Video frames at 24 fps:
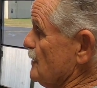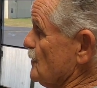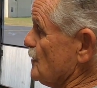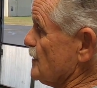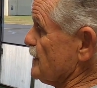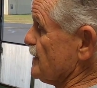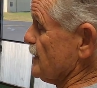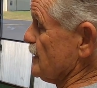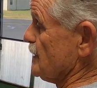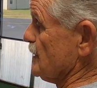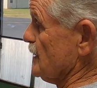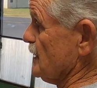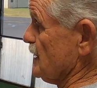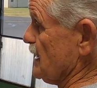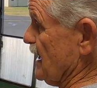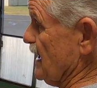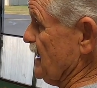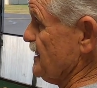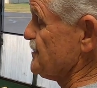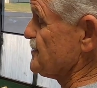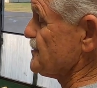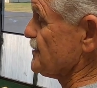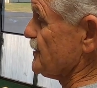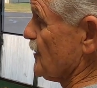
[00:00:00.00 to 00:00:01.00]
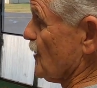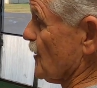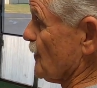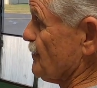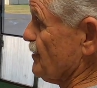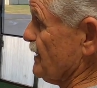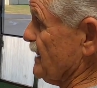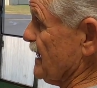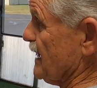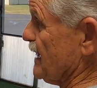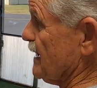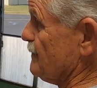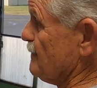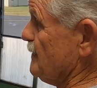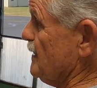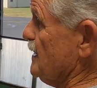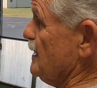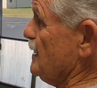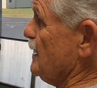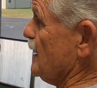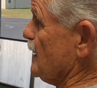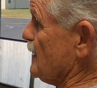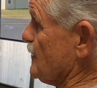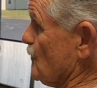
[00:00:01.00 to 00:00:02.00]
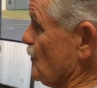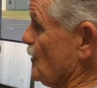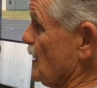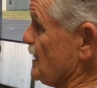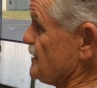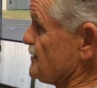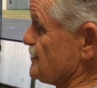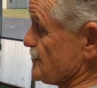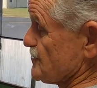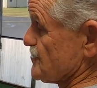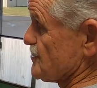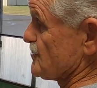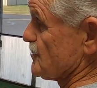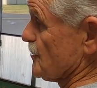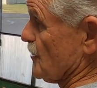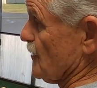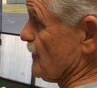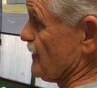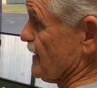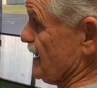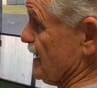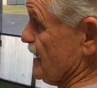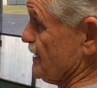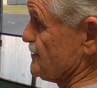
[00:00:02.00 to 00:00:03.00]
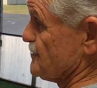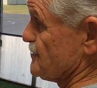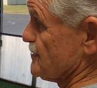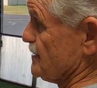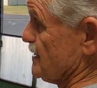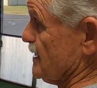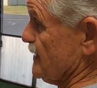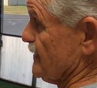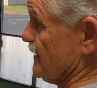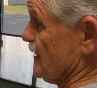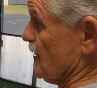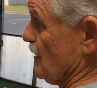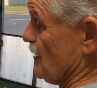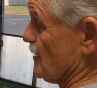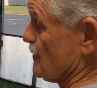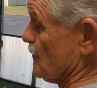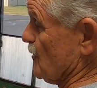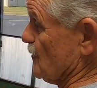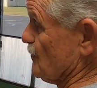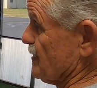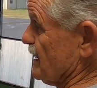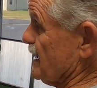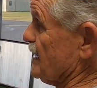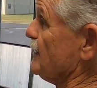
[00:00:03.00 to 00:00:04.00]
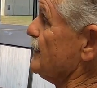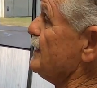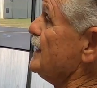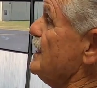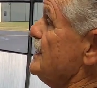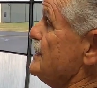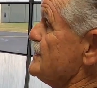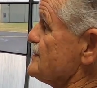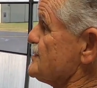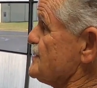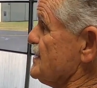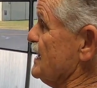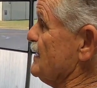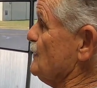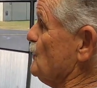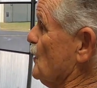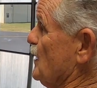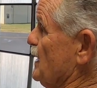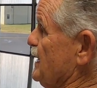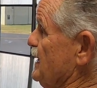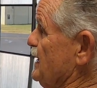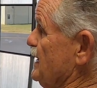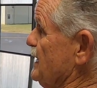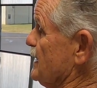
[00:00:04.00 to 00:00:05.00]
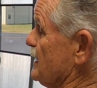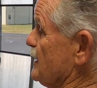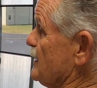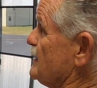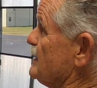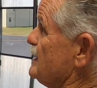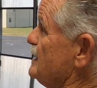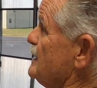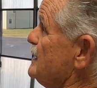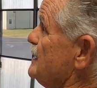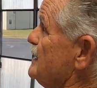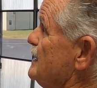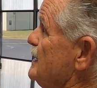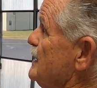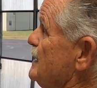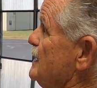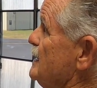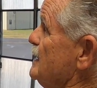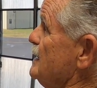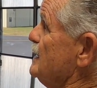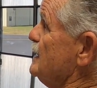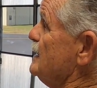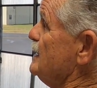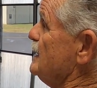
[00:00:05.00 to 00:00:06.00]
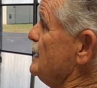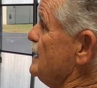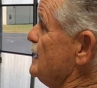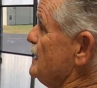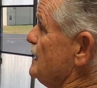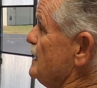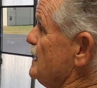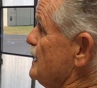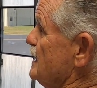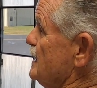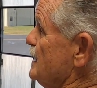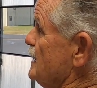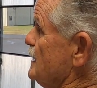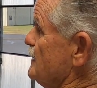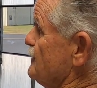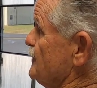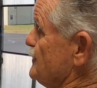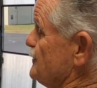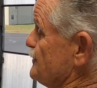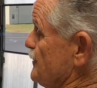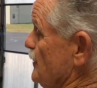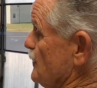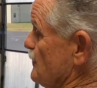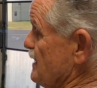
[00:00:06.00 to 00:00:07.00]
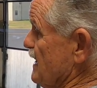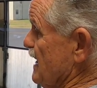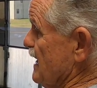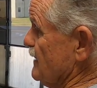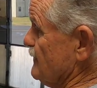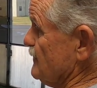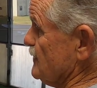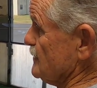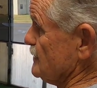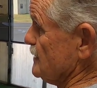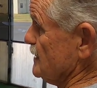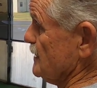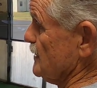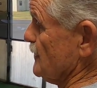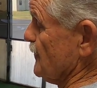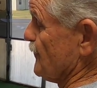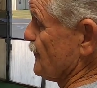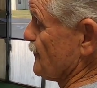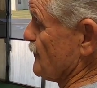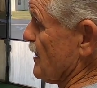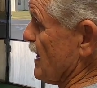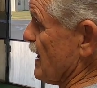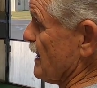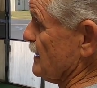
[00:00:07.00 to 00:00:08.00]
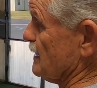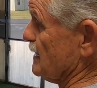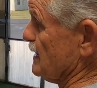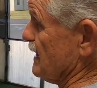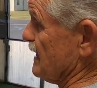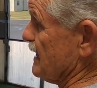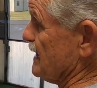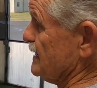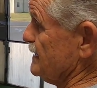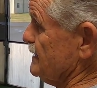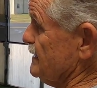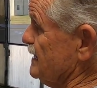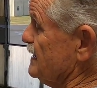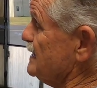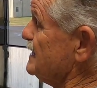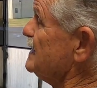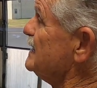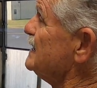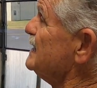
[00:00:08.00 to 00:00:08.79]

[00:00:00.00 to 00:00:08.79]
with a little engine RPM, otherwise you'll stall the engine in the automobile. Same way here if you don't have a little throttle on,